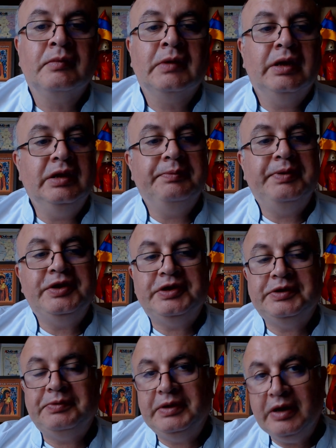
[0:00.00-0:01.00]
In
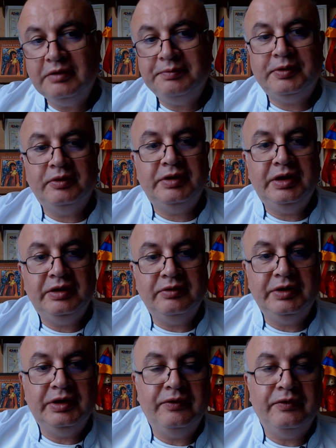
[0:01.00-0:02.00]
patients without
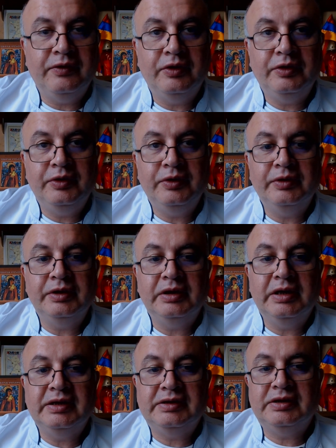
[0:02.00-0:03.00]
proteinuria or
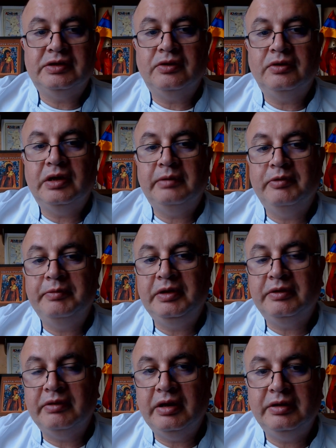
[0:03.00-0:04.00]
urinalysis or albumin
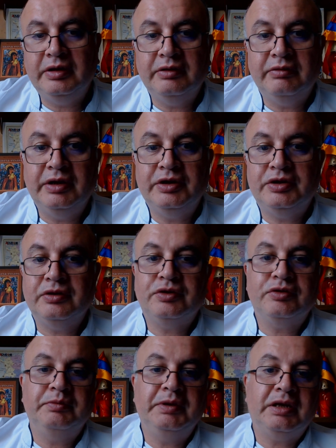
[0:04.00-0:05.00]
creatinine ratio
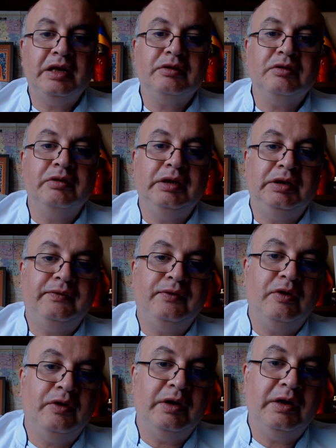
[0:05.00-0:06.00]
should be calculated
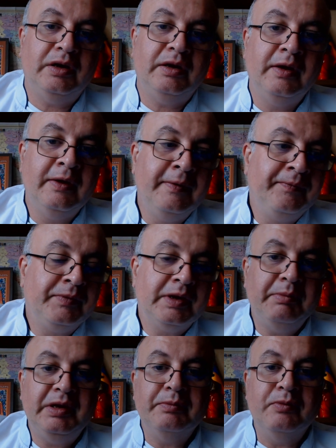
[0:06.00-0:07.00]
for a
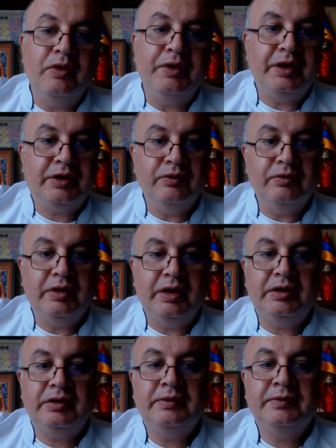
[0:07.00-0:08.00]
mid-morning
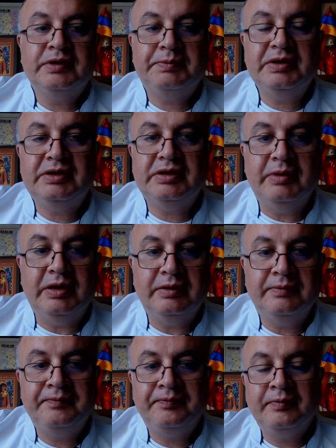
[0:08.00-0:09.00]
urine specimen,
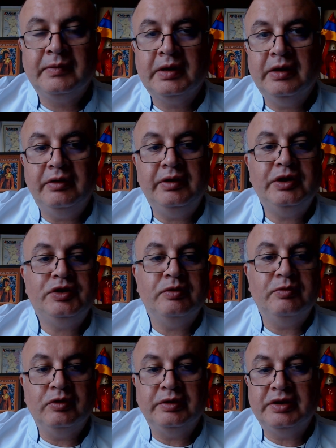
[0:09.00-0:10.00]
a ratio
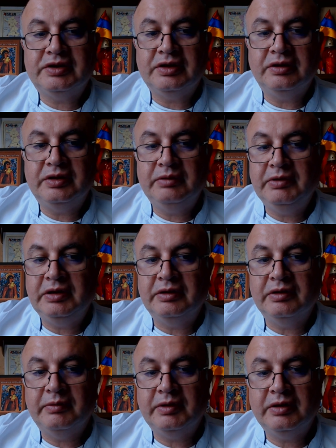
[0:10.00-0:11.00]
more than 30
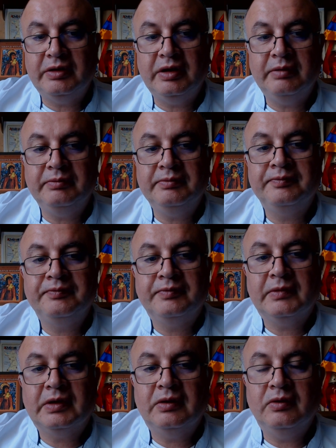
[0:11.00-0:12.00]
milligram a gram
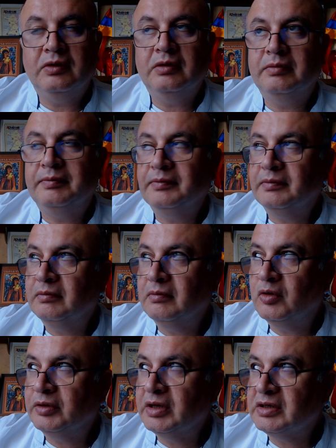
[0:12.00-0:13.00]
or
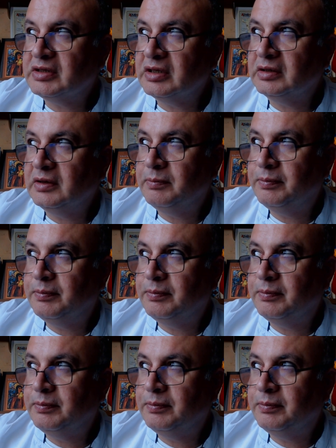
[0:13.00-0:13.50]
more than 30